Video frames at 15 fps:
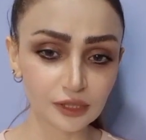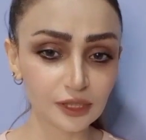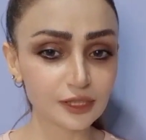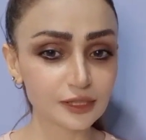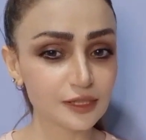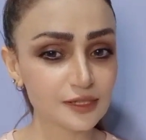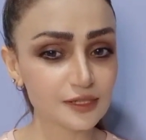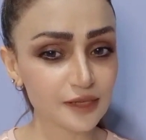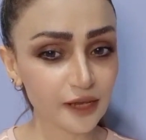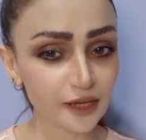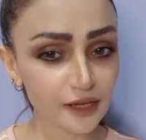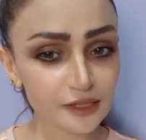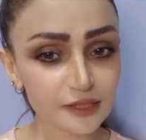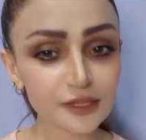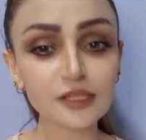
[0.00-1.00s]
in the
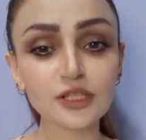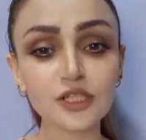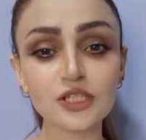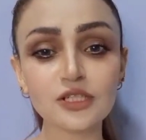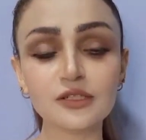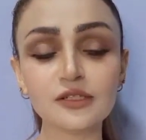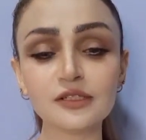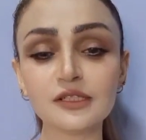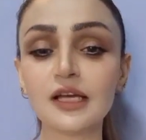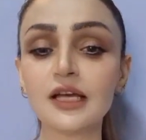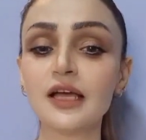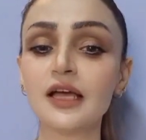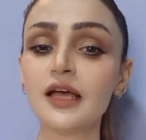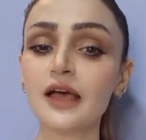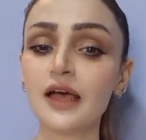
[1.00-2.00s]
second conditional
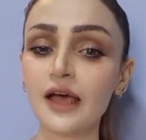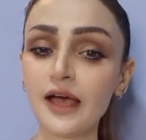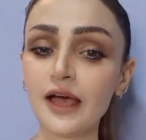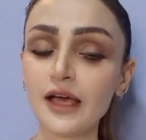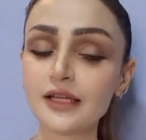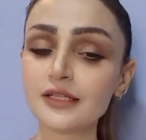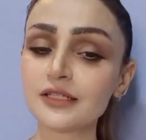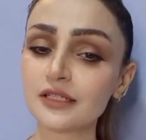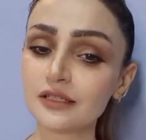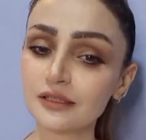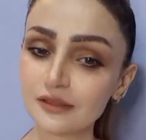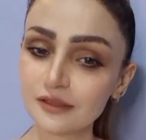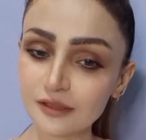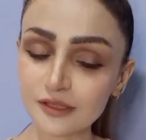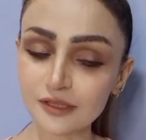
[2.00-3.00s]
and
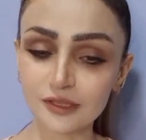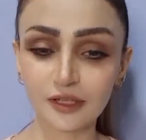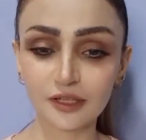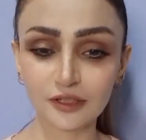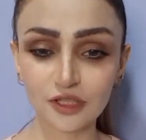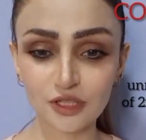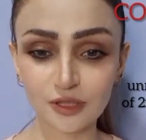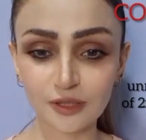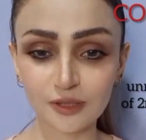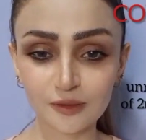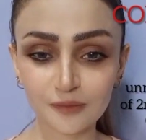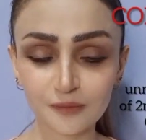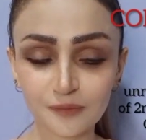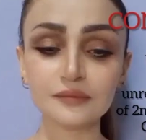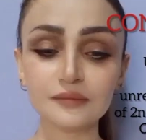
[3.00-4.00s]
third conditional.
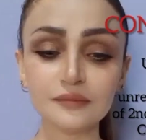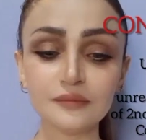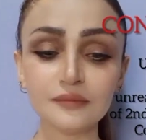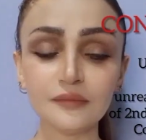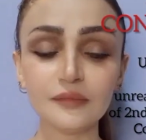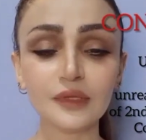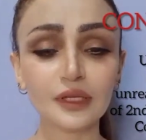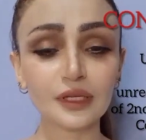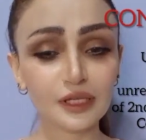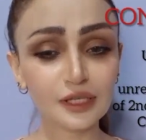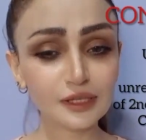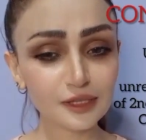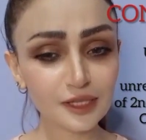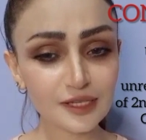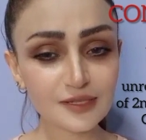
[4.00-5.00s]
In
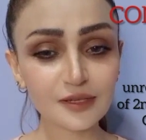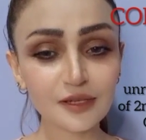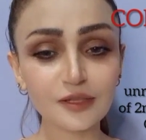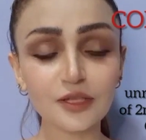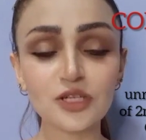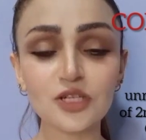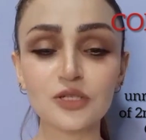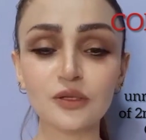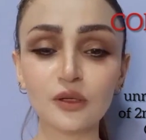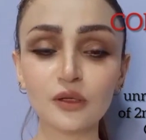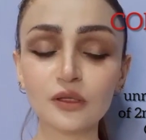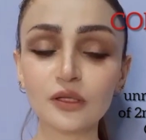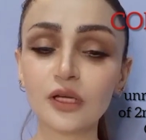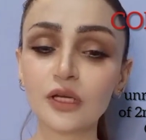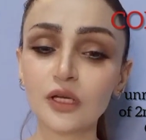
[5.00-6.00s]
this conditional,
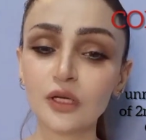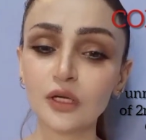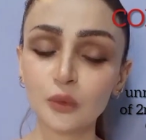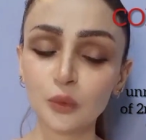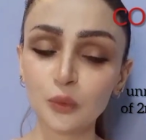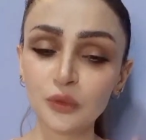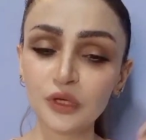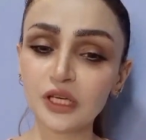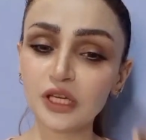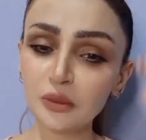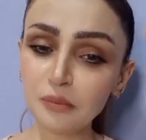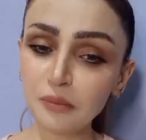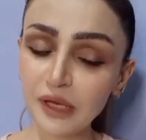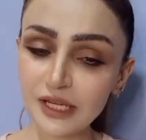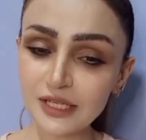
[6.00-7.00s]
we
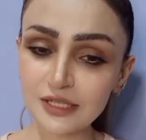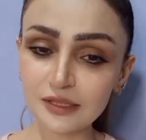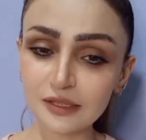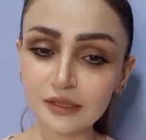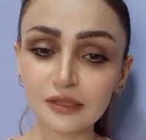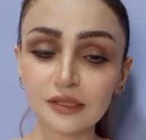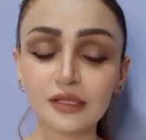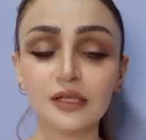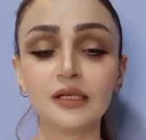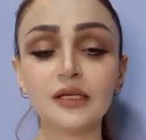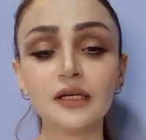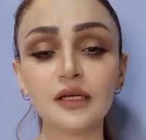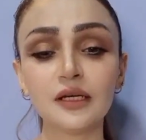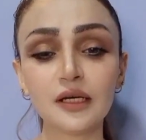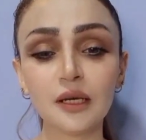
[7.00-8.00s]
imagine
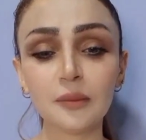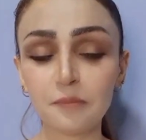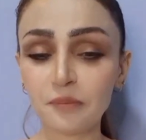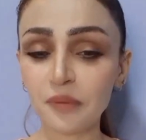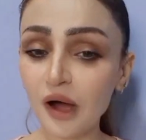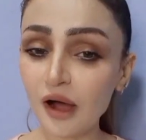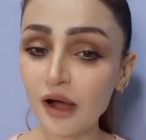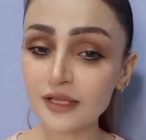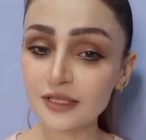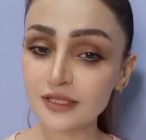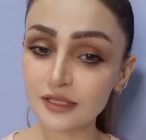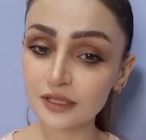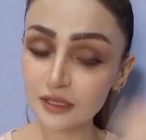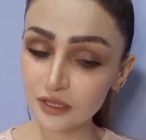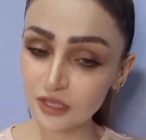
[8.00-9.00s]
a past
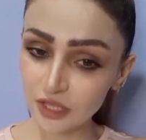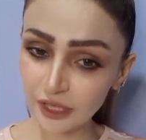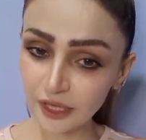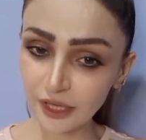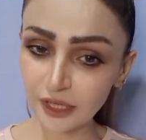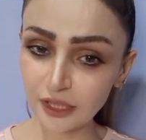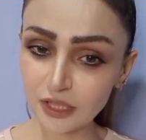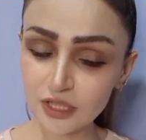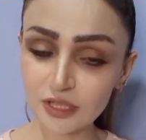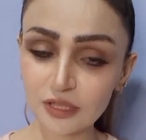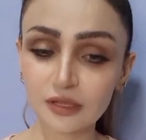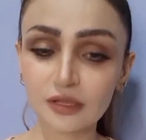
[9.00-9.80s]
change